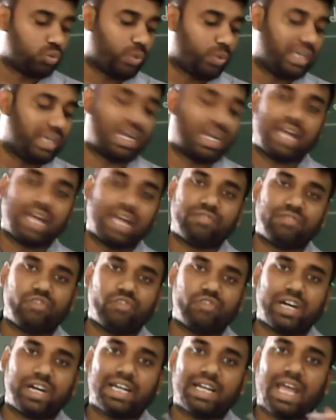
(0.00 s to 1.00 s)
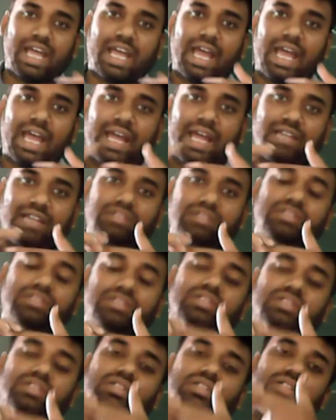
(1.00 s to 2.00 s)
live wire and
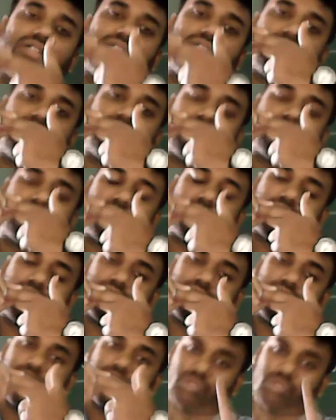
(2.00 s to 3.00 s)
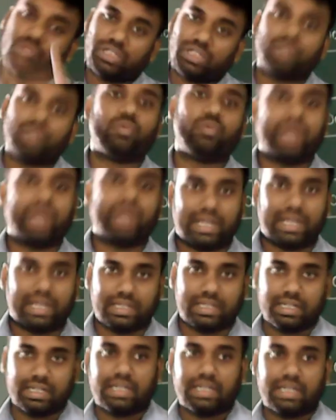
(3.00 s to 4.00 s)
neutral wire
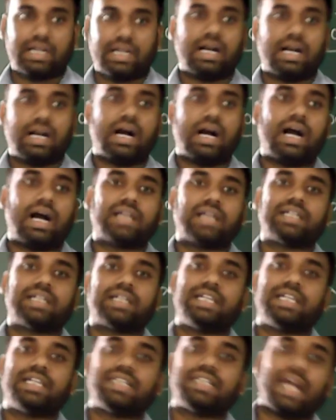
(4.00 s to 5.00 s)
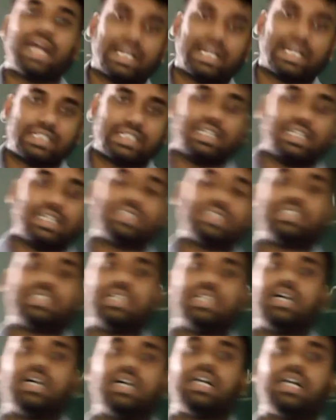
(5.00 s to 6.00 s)
get
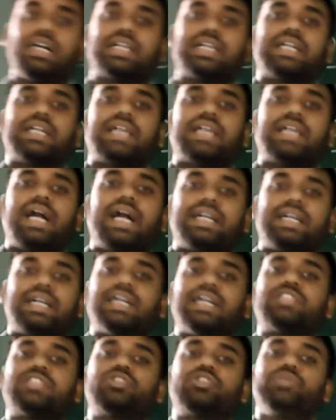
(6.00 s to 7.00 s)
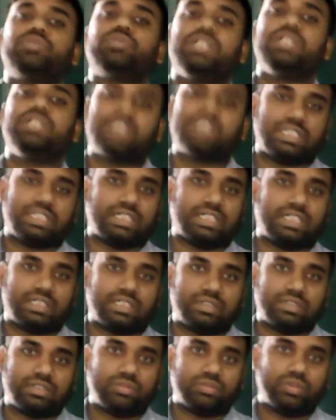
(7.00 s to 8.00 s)
attached to each other.
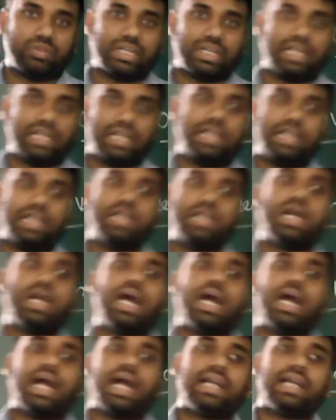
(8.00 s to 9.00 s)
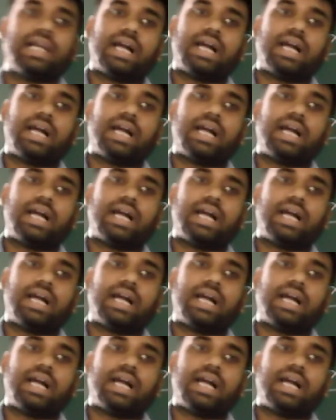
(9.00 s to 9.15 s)
Okay, and